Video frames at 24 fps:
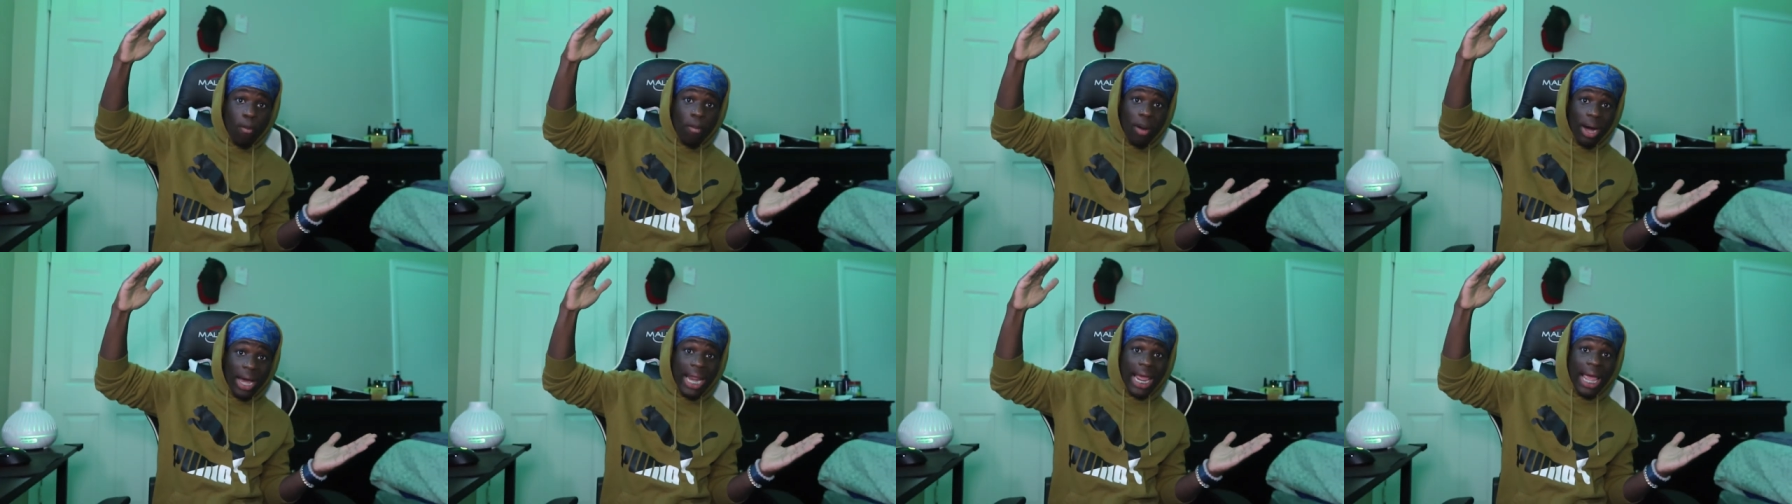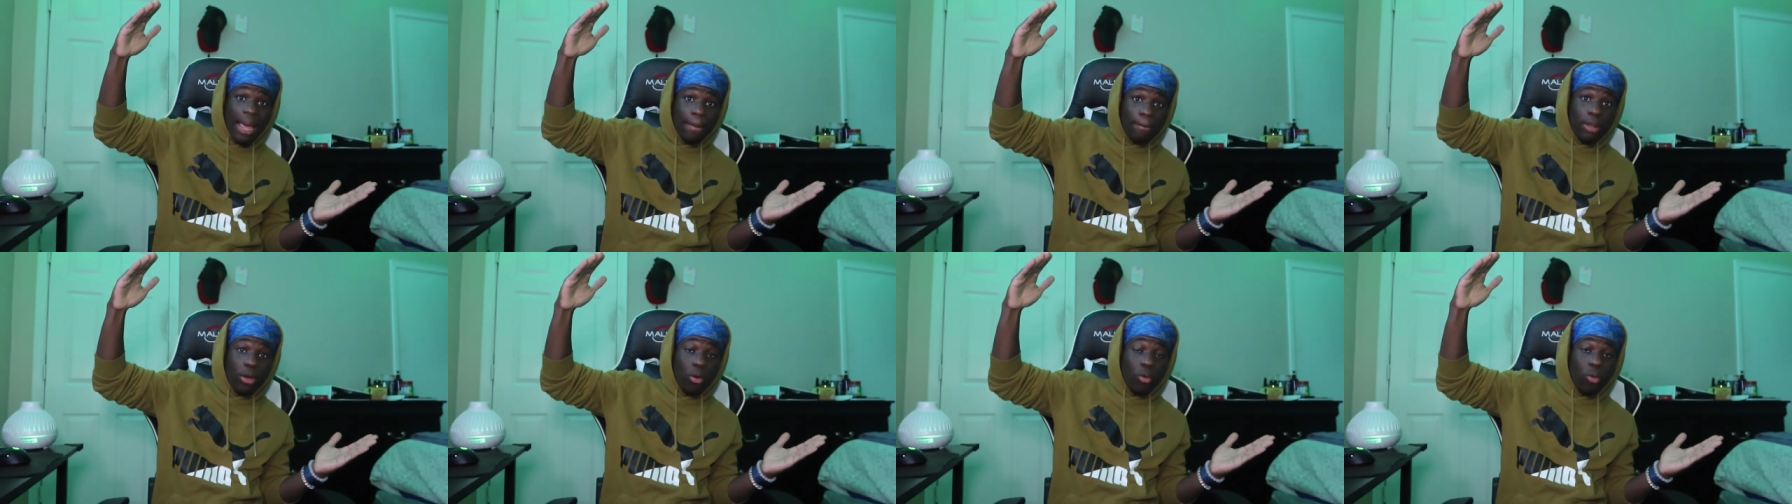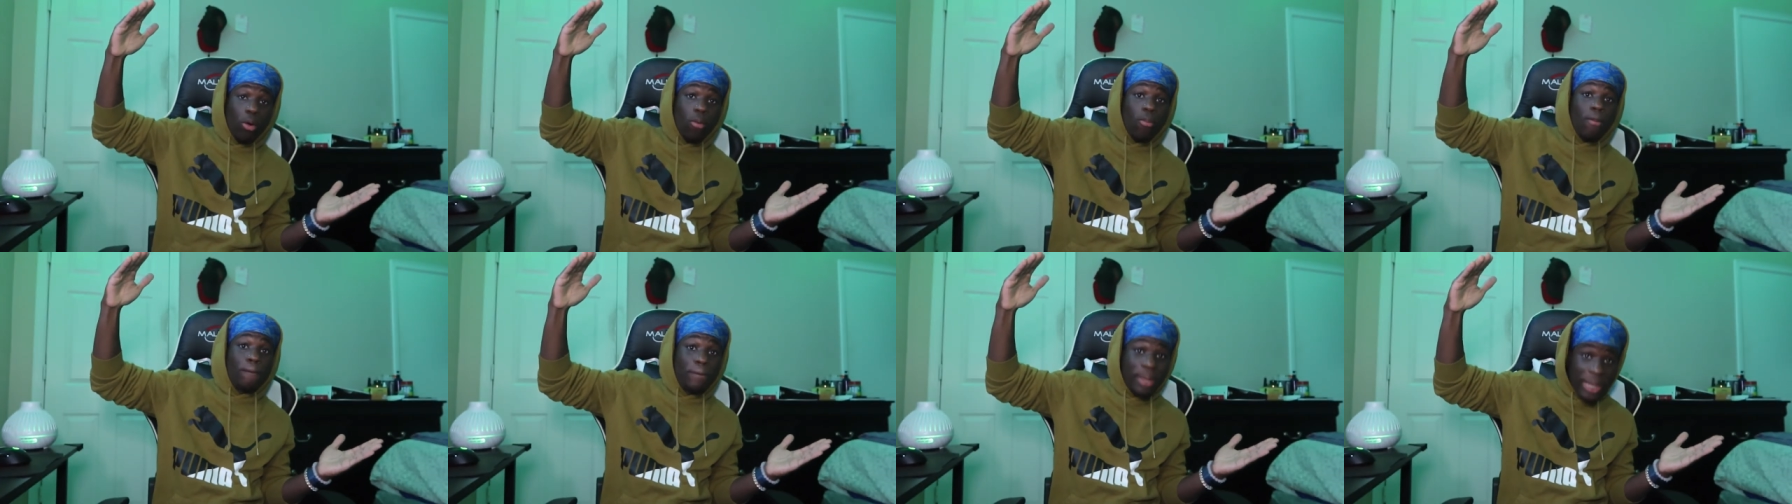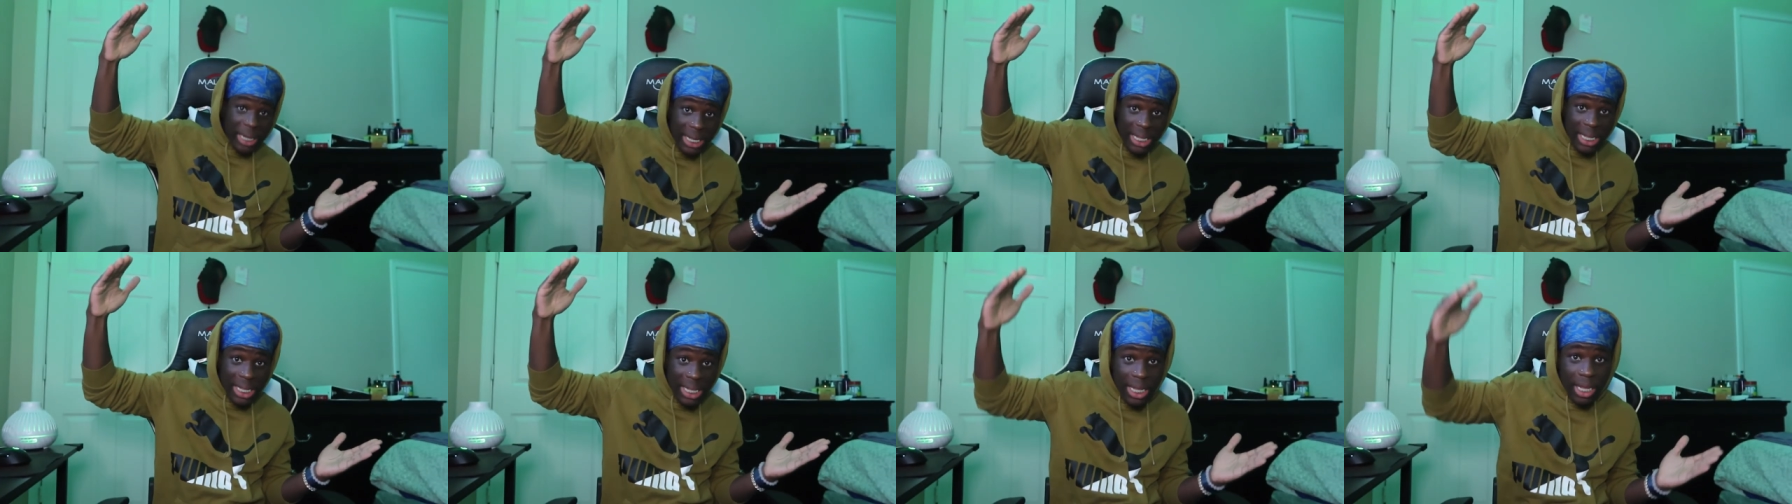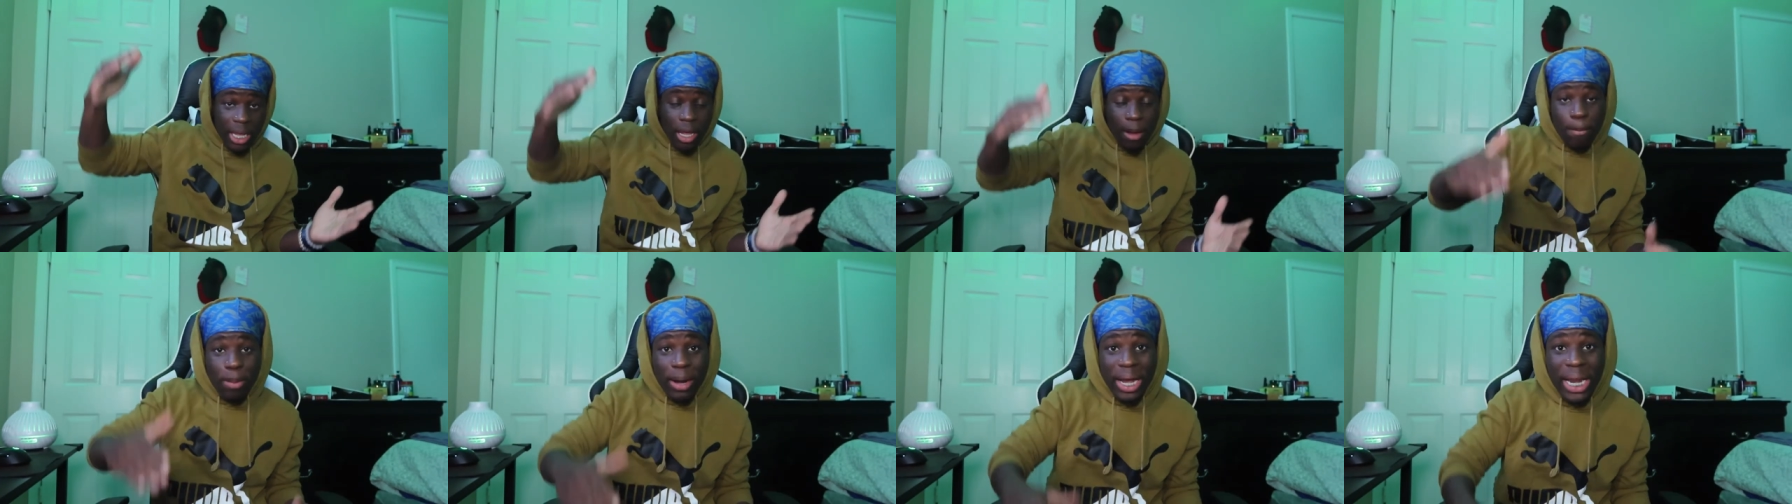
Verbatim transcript: but that bitch was big.